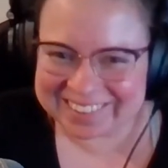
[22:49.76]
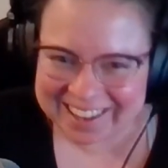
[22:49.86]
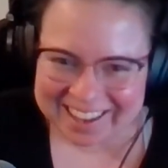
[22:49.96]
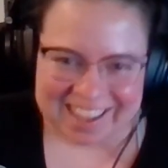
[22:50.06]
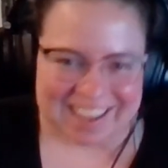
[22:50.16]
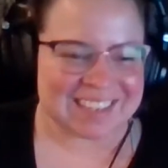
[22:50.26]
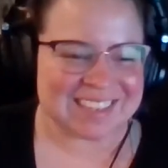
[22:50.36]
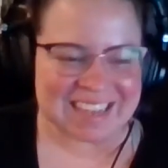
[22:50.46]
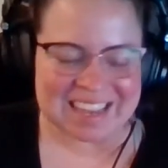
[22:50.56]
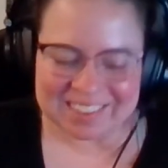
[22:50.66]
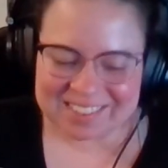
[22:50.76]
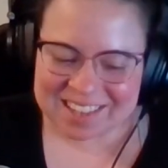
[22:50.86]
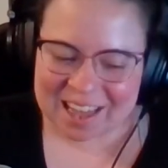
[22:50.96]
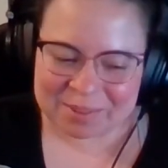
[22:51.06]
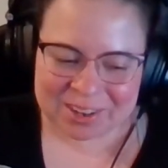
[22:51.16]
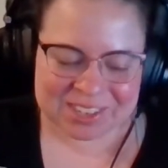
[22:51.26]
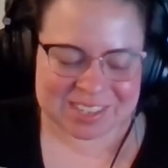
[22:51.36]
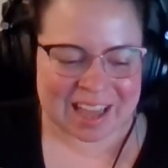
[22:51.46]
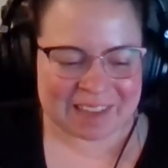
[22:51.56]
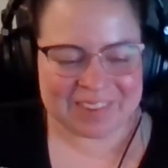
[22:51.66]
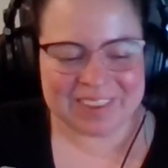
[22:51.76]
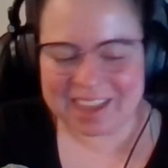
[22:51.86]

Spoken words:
Like, seeing those collaborations happen.